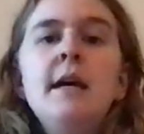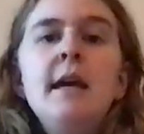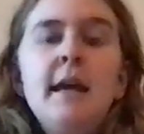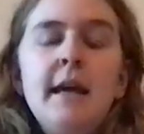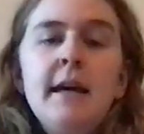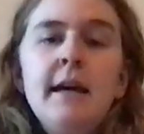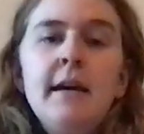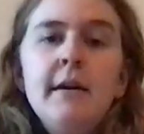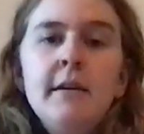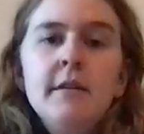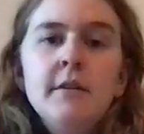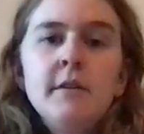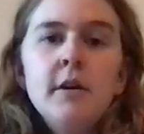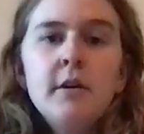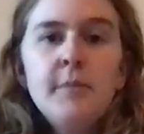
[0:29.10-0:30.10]

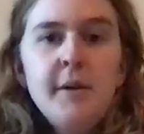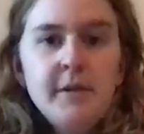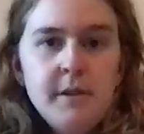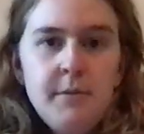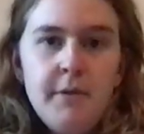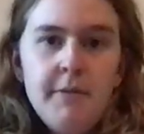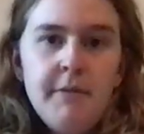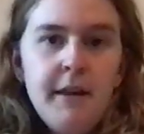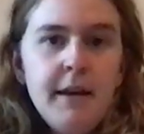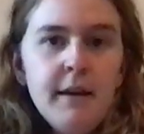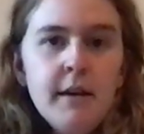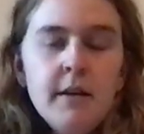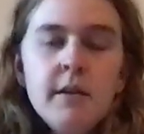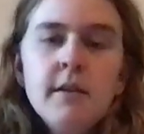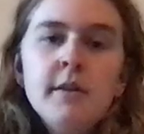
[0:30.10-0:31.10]
and talk about some of like
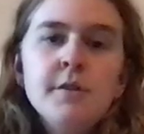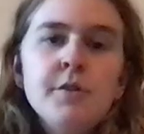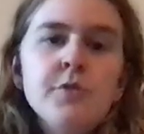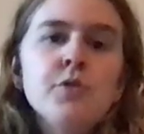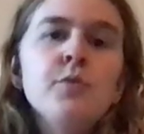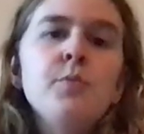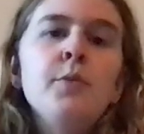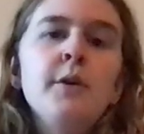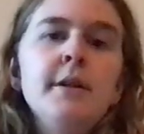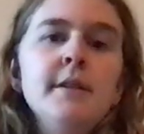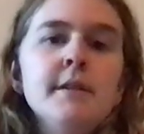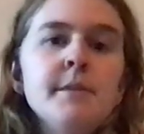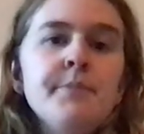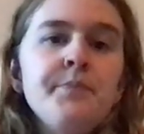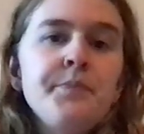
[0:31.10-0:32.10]
the social points.